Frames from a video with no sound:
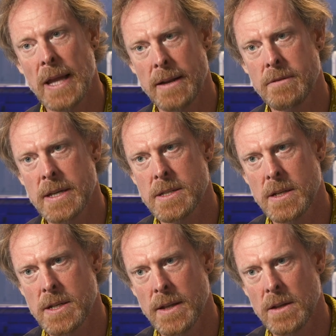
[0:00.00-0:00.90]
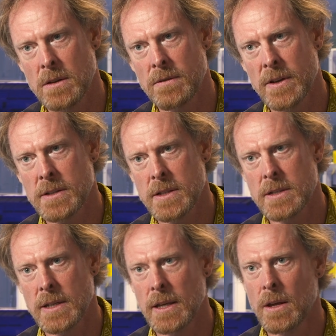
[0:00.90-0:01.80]
plant research at the
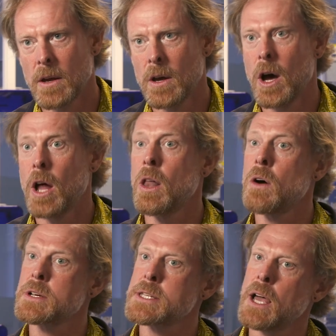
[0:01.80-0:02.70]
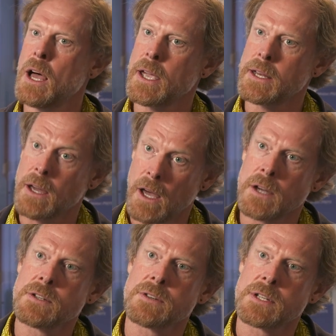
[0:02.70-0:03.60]
university alongside
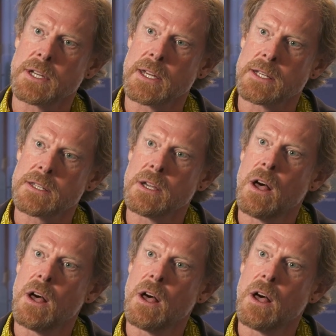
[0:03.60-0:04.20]
100 years